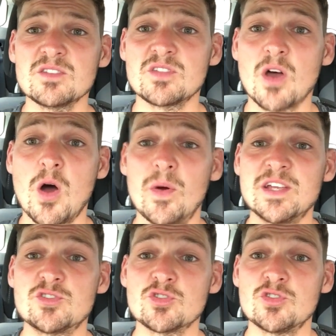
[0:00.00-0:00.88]
So
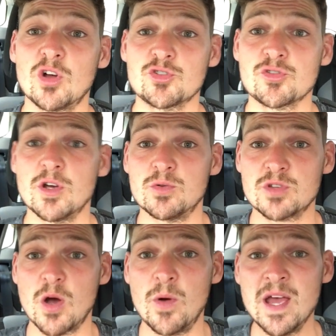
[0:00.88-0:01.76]
it's just not true.
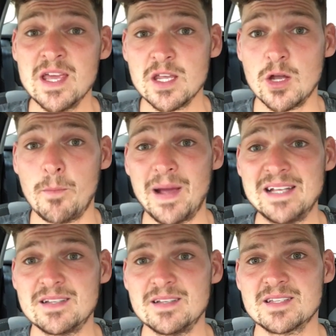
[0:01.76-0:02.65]
So, you know,
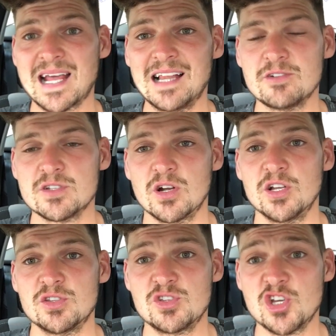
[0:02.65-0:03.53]
maintenance calories are
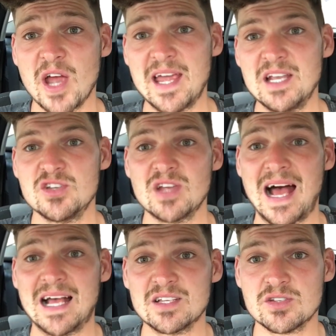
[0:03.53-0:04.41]
going to change
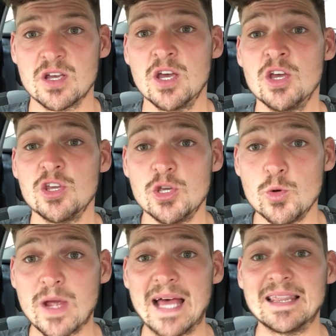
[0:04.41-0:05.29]
as
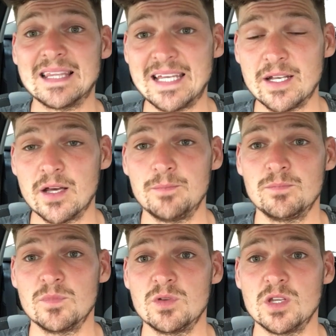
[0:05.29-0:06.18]
you get leaner,
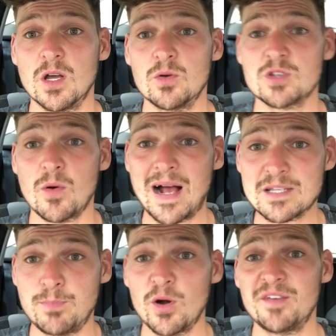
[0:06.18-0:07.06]
you know. So
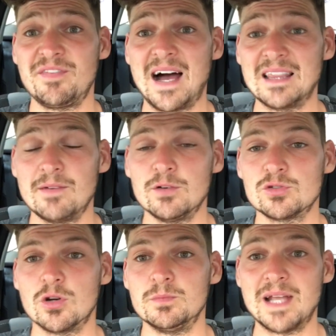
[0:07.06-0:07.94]
as body fat
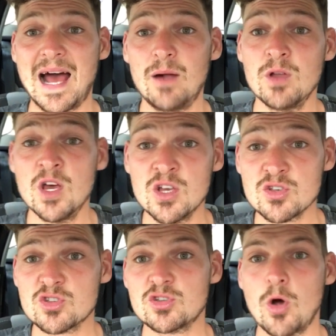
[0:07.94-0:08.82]
levels come down,
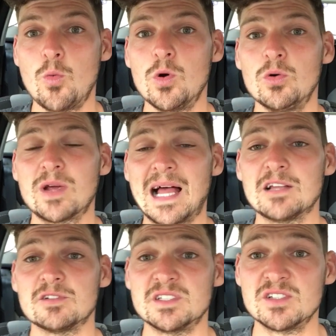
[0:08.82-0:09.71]
so will
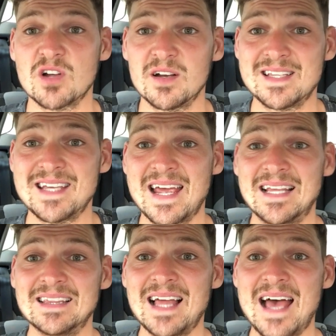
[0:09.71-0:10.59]
calories. It's going to
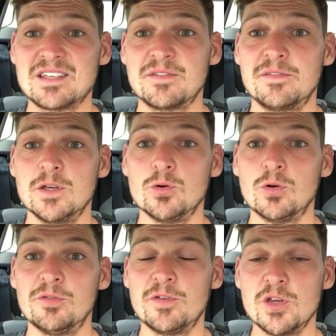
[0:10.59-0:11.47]
take less
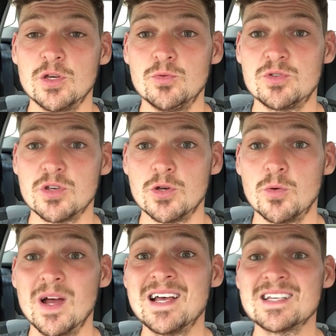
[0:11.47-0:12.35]
fuel for you
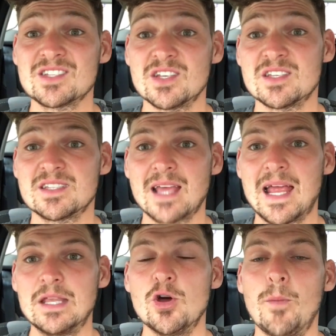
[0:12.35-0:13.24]
to
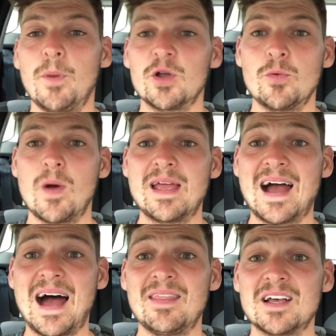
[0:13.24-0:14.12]
sustain your body
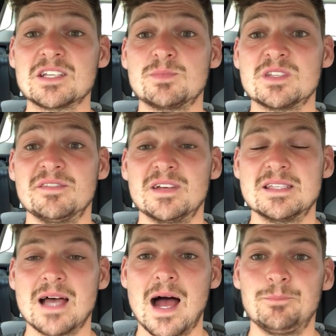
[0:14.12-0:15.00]
weight at that
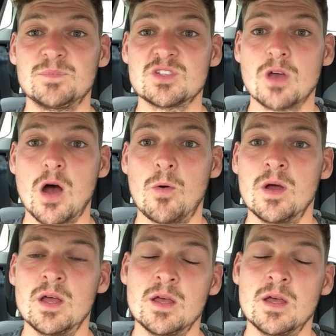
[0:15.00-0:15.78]
specific time. So